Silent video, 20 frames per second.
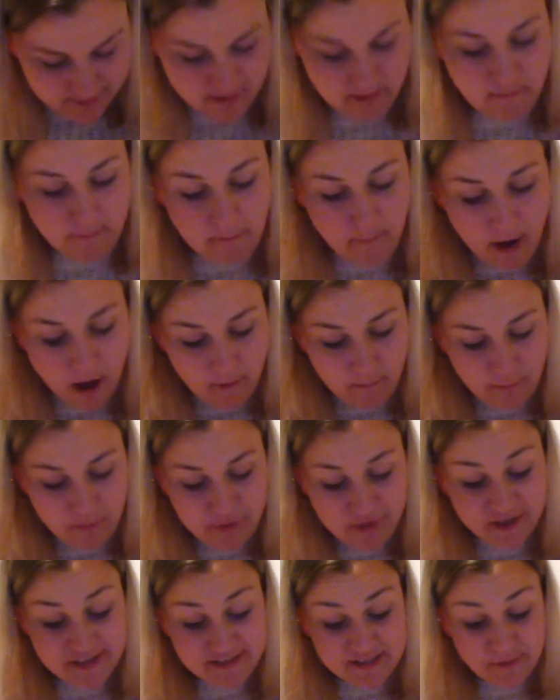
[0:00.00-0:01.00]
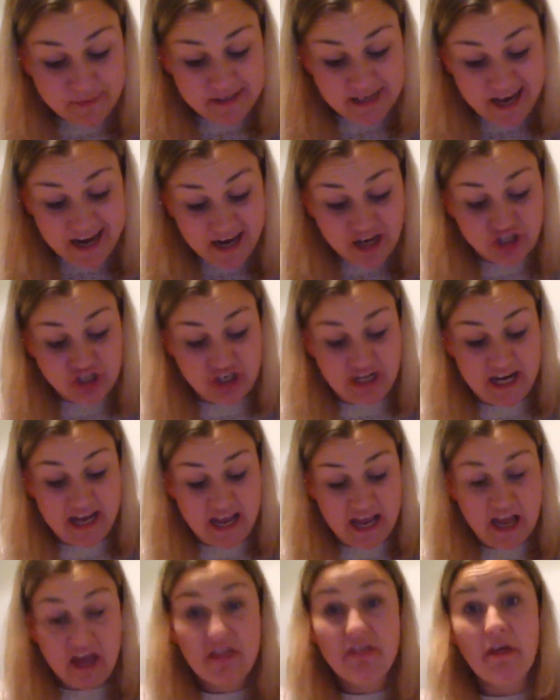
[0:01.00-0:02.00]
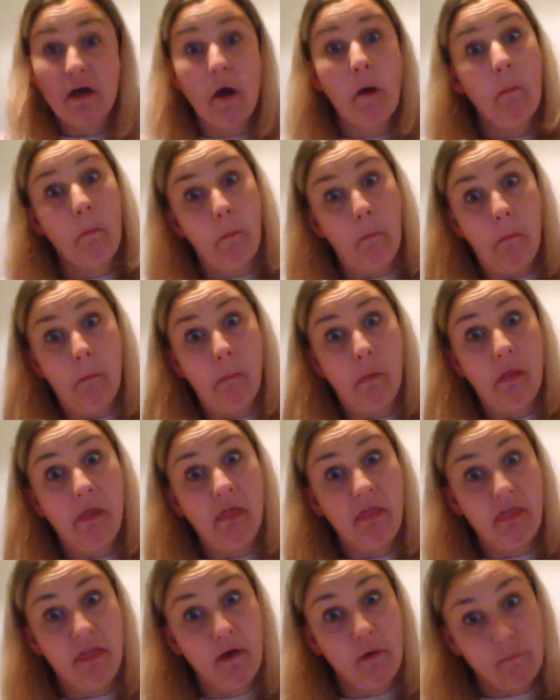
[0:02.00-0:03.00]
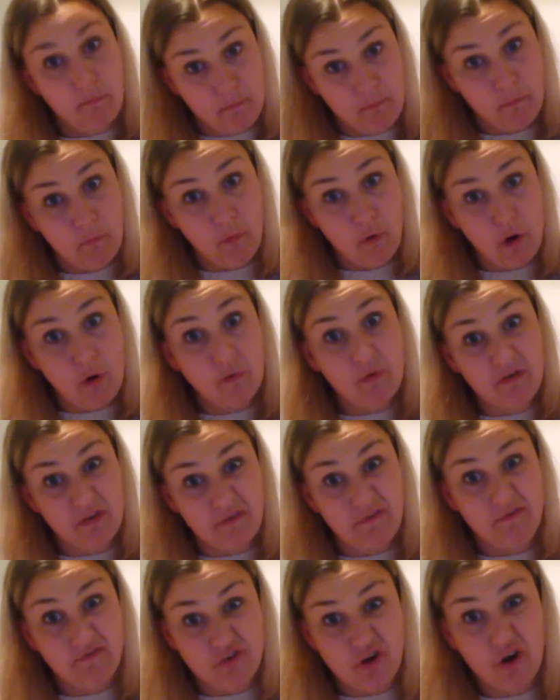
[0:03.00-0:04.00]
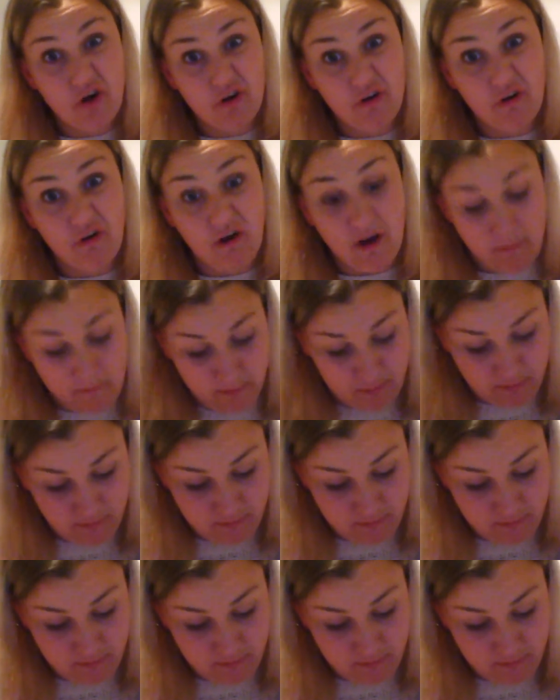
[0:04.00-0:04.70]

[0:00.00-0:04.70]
Mum thinks it was actually that woke the doctor up.